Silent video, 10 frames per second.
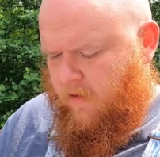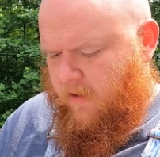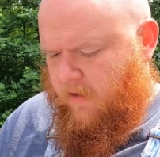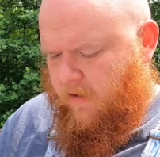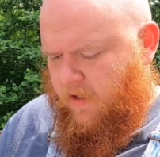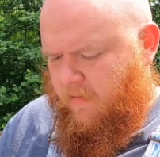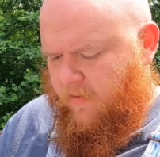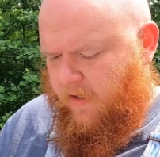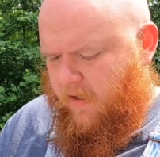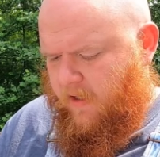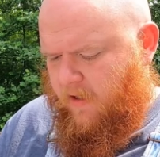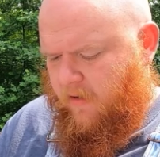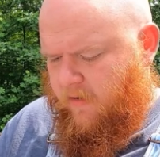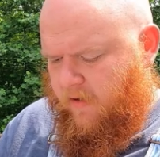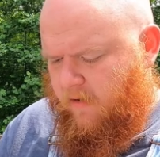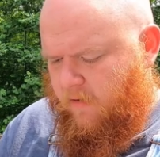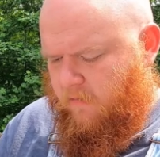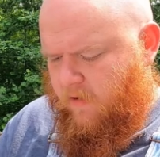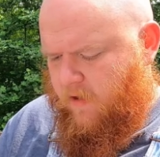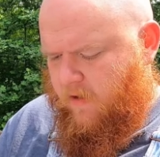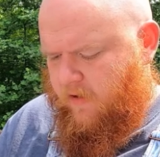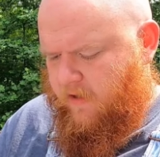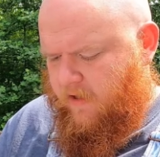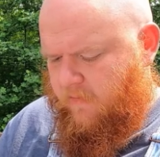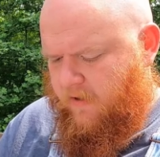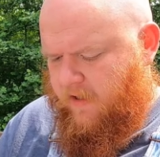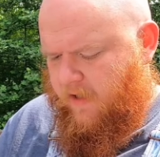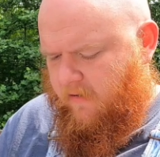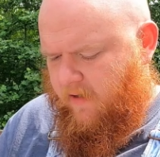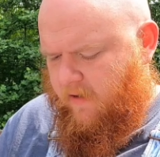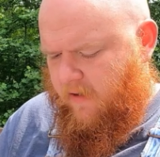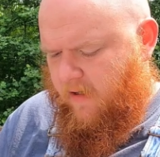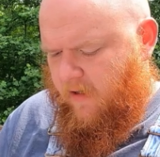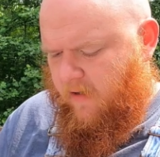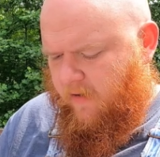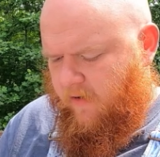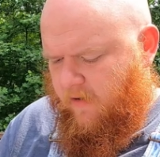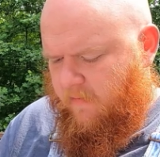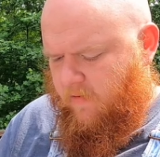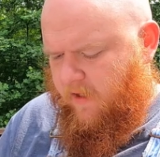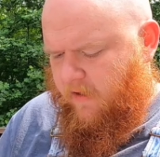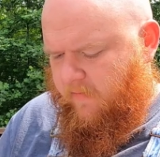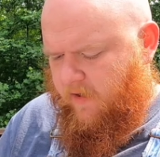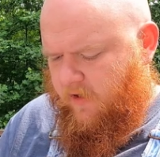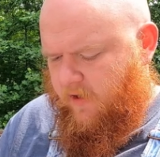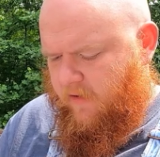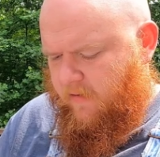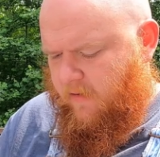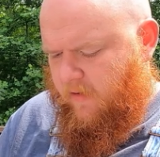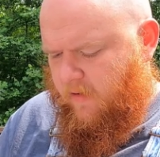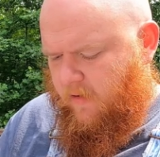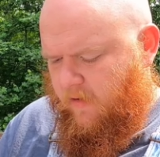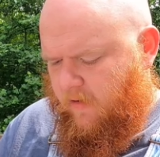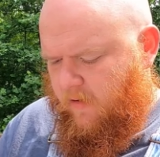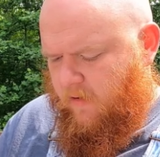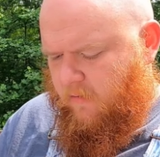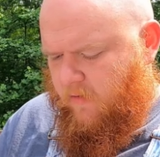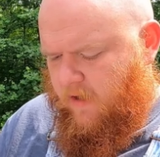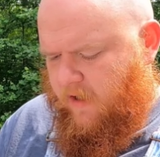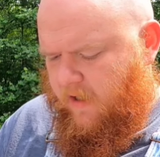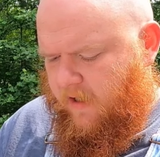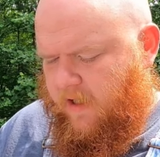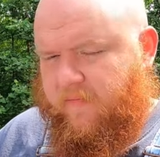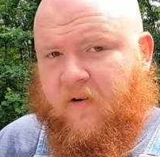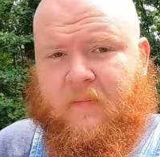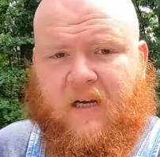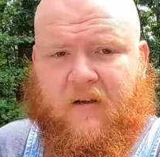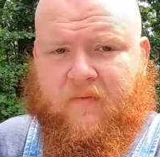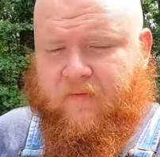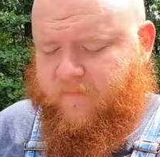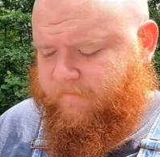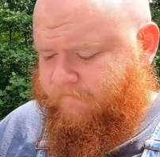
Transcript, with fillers: in Company E, 3rd Reconnaissance Battalion, 3rd Marine Division, Rhine FMF.